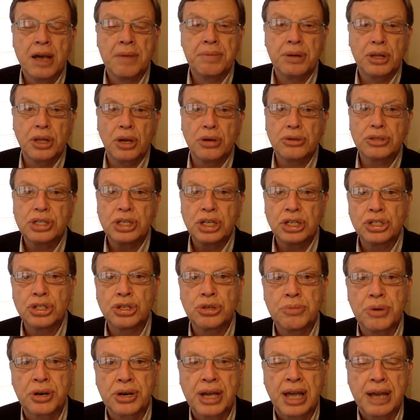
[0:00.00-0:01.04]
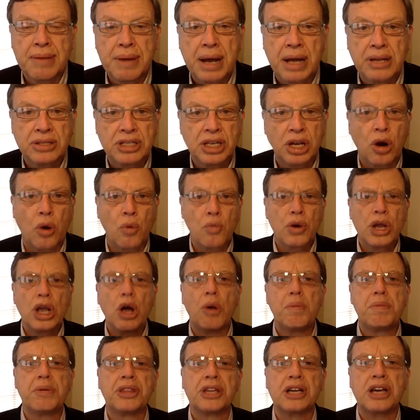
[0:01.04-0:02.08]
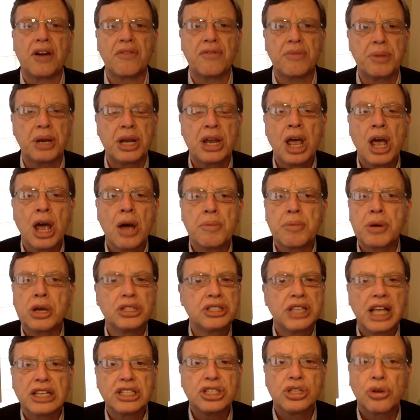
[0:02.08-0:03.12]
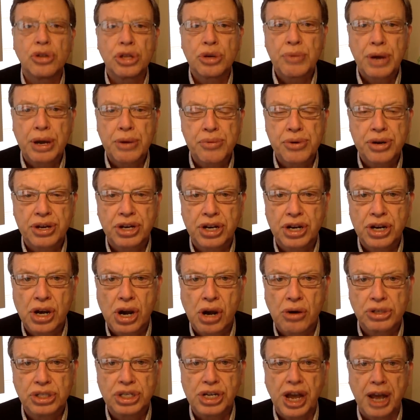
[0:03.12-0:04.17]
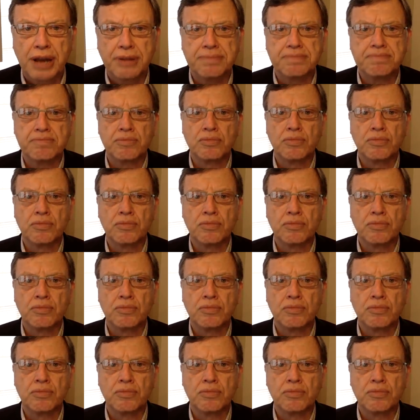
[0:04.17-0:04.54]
Pelosi and Schumer came out and said, reopen the government because that's the only way we're going to negotiate.